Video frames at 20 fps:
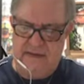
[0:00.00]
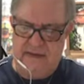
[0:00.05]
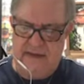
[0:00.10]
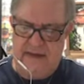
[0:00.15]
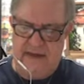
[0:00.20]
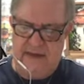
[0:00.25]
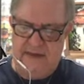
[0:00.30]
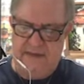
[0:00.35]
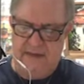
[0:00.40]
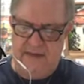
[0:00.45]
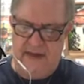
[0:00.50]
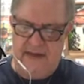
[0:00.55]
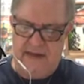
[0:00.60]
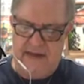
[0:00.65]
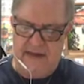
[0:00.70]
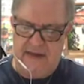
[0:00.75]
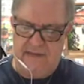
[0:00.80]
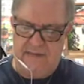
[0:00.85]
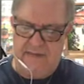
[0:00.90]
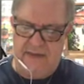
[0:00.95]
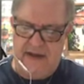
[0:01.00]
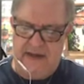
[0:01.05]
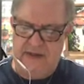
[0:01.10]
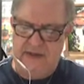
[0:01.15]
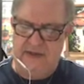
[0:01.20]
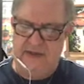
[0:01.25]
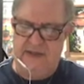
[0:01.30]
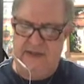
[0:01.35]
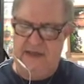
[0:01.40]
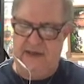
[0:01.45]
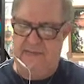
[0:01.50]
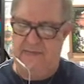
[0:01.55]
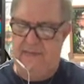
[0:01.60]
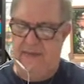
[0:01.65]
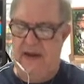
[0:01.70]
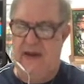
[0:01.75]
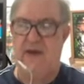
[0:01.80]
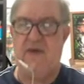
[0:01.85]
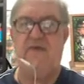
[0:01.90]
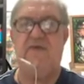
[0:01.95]
let's make minus j
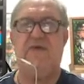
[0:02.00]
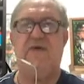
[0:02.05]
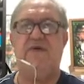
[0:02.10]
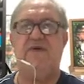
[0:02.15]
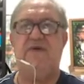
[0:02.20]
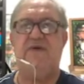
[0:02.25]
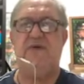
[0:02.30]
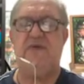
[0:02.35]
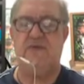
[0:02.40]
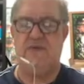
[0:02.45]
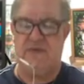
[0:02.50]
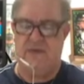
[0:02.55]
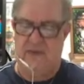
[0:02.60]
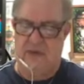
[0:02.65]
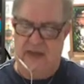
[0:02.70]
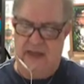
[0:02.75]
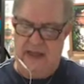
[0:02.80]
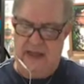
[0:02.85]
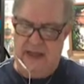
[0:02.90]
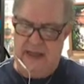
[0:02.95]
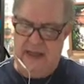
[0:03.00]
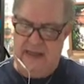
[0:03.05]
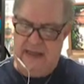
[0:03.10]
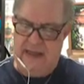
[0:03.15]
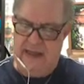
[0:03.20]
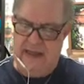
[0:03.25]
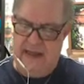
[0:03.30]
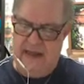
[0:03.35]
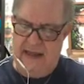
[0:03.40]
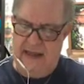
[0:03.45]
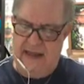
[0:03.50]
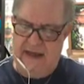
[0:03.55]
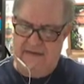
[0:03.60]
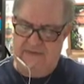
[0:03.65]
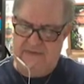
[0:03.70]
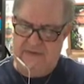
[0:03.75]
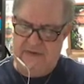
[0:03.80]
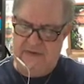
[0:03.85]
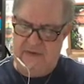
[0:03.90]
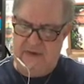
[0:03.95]
pi over 2, then
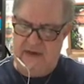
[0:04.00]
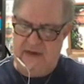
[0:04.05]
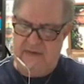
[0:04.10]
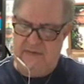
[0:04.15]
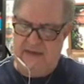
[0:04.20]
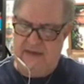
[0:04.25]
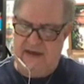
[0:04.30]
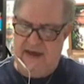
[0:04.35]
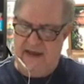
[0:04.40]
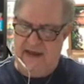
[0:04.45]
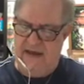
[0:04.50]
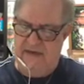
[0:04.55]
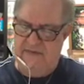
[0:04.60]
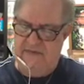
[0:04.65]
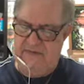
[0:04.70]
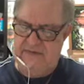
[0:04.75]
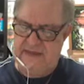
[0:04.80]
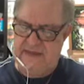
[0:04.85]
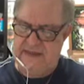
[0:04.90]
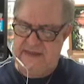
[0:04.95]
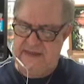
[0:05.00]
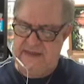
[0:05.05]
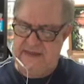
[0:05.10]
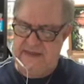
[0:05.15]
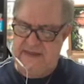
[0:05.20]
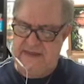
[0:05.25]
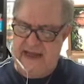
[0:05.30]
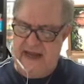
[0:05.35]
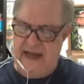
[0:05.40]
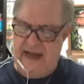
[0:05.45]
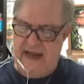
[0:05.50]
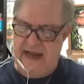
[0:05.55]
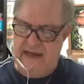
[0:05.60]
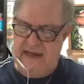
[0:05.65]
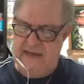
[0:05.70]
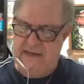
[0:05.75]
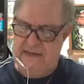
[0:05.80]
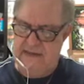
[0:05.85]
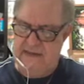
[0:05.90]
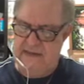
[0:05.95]
f is going to be f
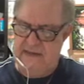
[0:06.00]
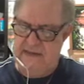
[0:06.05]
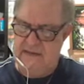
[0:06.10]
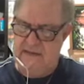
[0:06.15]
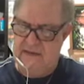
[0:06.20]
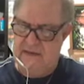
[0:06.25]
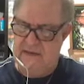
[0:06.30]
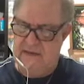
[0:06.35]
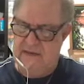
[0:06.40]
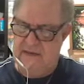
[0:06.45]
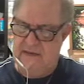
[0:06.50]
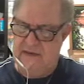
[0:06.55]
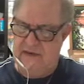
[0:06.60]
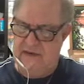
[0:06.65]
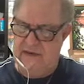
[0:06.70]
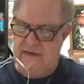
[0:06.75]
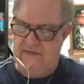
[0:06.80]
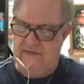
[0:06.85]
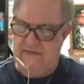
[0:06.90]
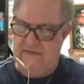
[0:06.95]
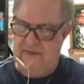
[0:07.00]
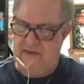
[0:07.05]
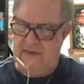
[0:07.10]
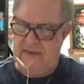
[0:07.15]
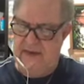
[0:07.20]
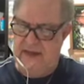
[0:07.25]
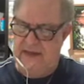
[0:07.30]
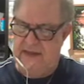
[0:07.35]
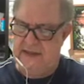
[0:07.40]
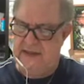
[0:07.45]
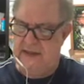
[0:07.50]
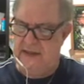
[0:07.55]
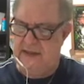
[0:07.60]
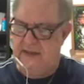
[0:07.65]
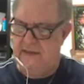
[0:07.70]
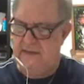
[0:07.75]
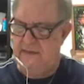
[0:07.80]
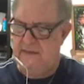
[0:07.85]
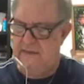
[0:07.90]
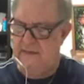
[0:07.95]
sine of omega t.